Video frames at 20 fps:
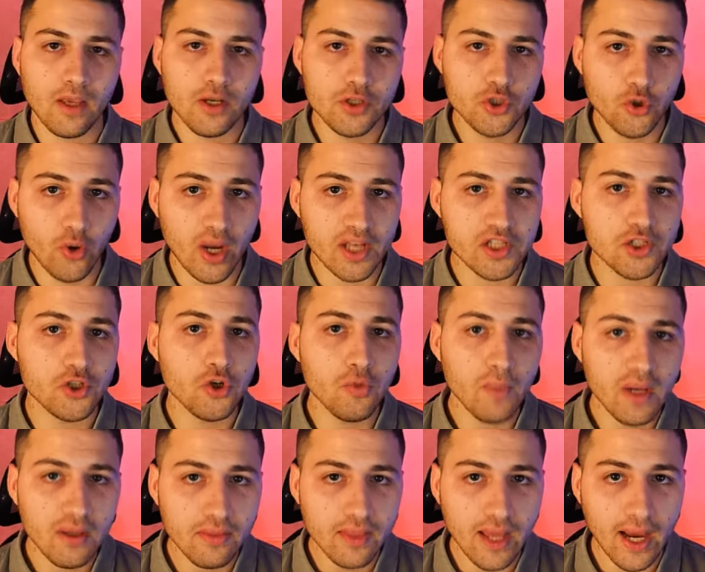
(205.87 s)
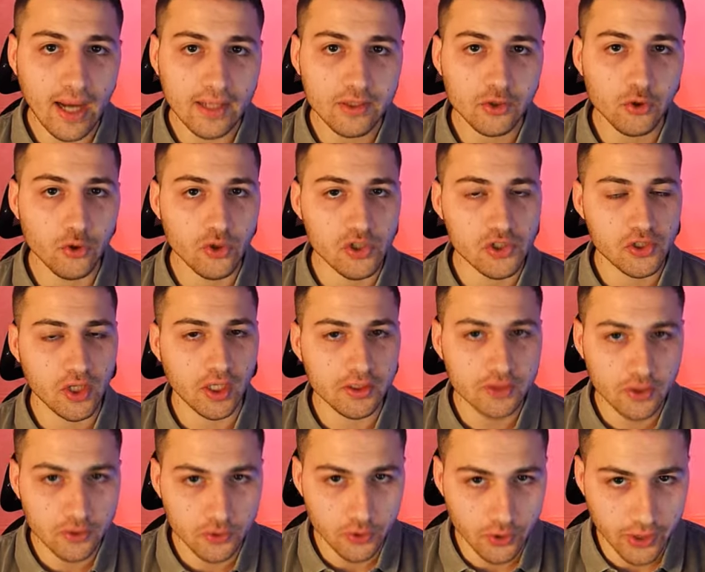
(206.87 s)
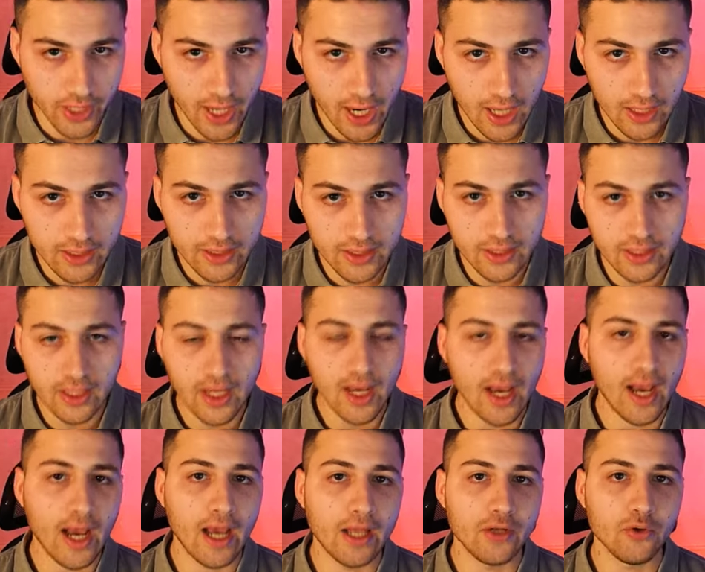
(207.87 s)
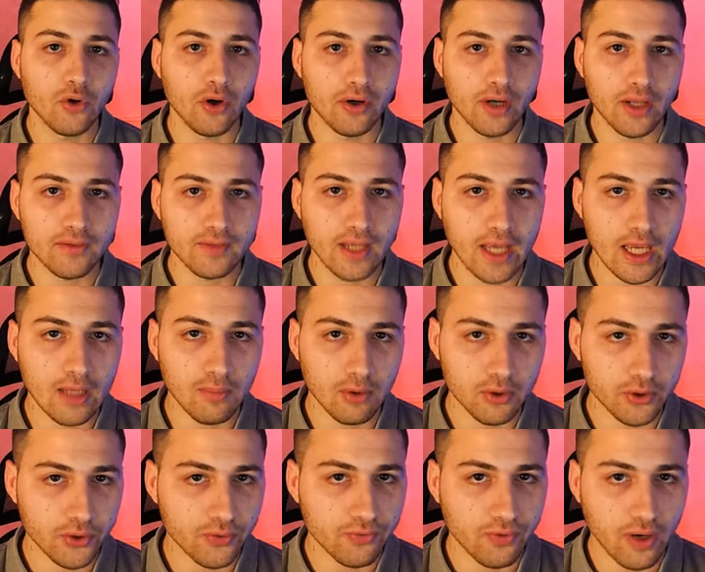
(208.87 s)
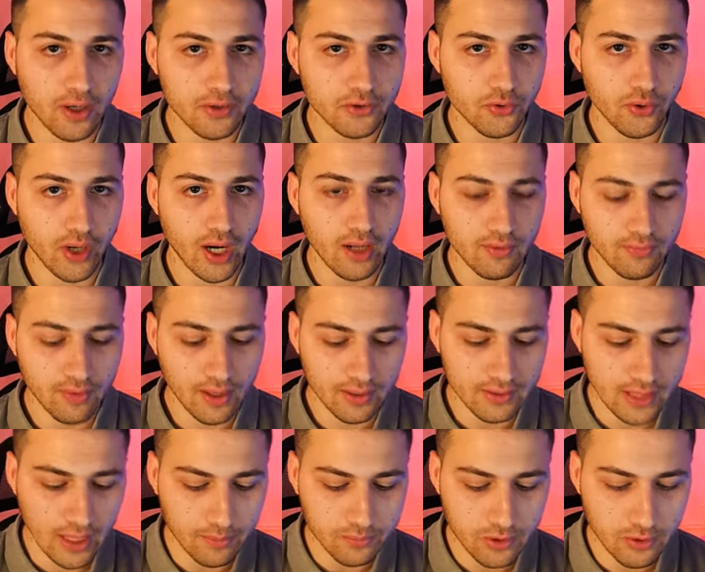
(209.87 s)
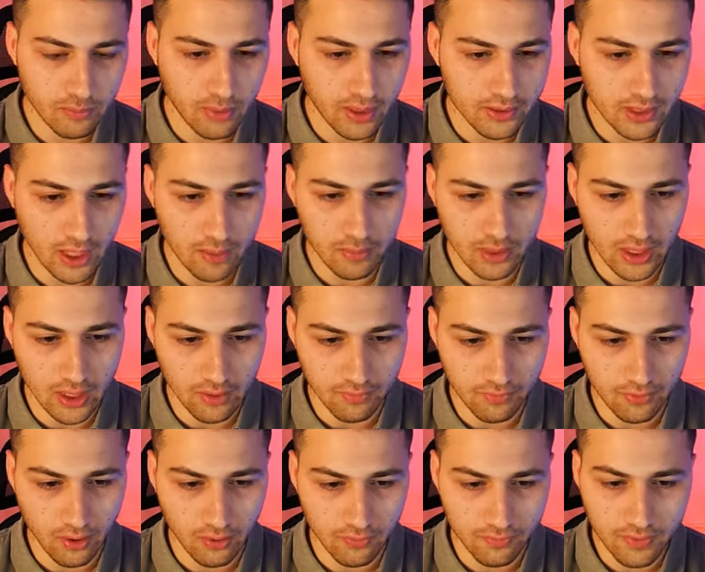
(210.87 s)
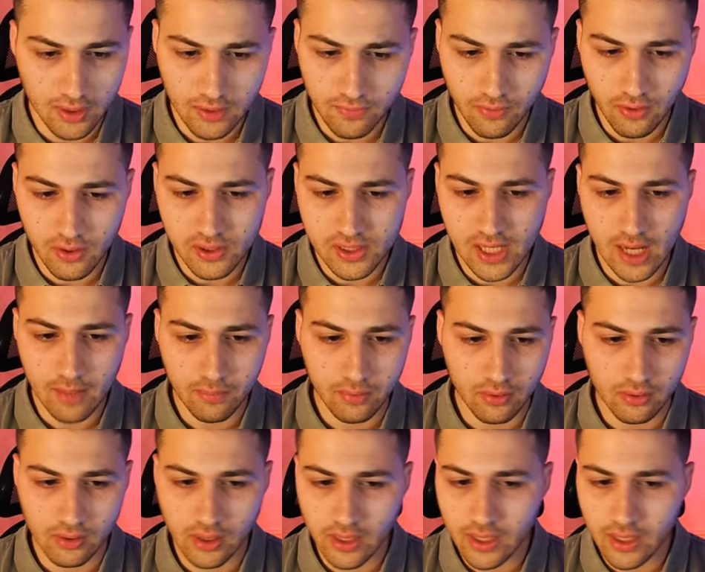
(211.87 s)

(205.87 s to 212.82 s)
So assuming that you restarted your Kali and you are not able to find your Alpha adapter by typing ifconfig, for example,